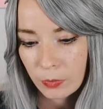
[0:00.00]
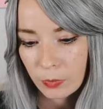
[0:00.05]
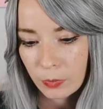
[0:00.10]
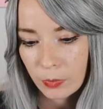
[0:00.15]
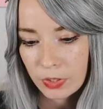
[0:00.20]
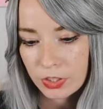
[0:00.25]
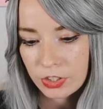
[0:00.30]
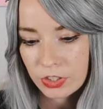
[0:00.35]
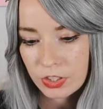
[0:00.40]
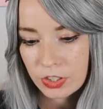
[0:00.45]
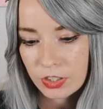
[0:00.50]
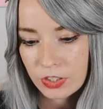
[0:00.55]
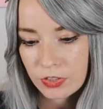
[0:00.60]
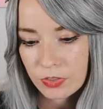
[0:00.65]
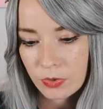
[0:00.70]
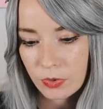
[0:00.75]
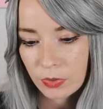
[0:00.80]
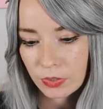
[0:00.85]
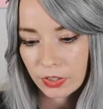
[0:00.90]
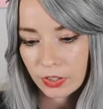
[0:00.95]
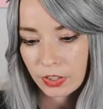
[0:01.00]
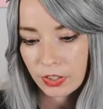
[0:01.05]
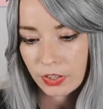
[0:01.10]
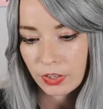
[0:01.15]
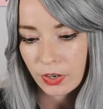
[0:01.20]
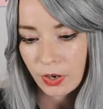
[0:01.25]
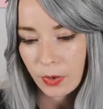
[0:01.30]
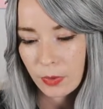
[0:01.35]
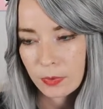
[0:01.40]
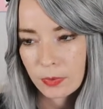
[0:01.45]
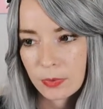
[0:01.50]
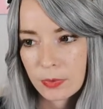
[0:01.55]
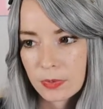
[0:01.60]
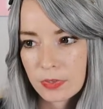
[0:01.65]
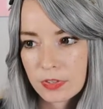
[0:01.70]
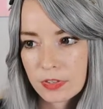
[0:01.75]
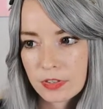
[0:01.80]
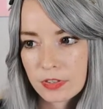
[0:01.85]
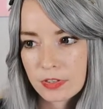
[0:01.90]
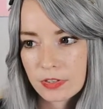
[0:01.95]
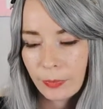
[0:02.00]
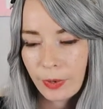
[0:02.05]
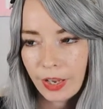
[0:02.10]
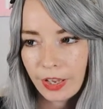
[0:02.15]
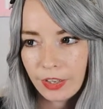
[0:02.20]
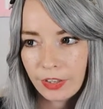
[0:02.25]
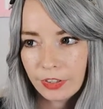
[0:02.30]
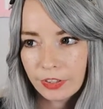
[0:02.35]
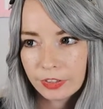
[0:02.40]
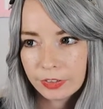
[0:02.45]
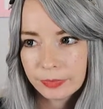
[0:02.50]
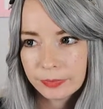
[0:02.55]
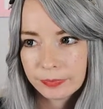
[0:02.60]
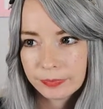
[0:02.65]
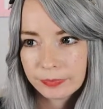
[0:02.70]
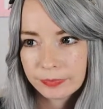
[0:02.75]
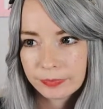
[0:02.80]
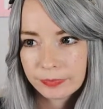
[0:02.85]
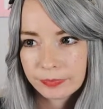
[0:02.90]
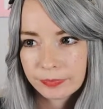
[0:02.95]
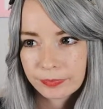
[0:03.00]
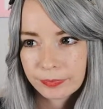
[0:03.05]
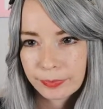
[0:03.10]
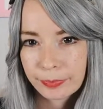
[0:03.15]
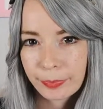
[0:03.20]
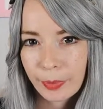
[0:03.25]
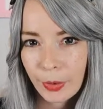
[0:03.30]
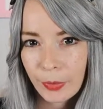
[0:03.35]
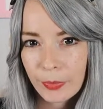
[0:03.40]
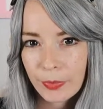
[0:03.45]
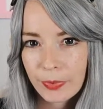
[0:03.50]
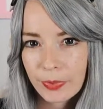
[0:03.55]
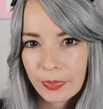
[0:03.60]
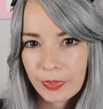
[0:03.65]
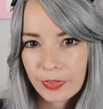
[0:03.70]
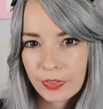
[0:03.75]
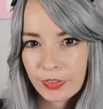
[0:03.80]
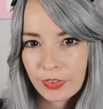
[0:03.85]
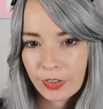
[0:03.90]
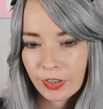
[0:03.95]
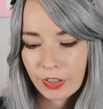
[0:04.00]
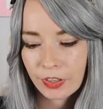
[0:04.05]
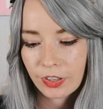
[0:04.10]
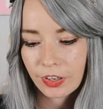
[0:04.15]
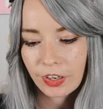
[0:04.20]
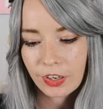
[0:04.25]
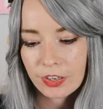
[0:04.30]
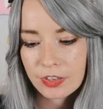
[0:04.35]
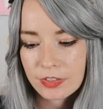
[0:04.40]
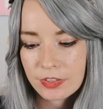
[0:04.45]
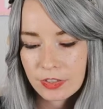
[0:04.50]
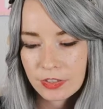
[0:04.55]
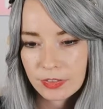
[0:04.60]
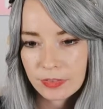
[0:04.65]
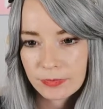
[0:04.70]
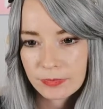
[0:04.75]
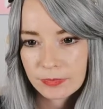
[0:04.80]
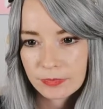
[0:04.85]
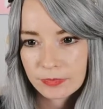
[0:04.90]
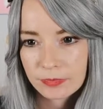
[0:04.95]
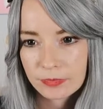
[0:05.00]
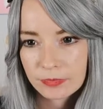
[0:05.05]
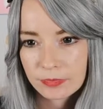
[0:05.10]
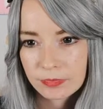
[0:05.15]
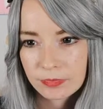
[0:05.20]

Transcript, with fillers: Witches or ghosts? Well, both are awesome,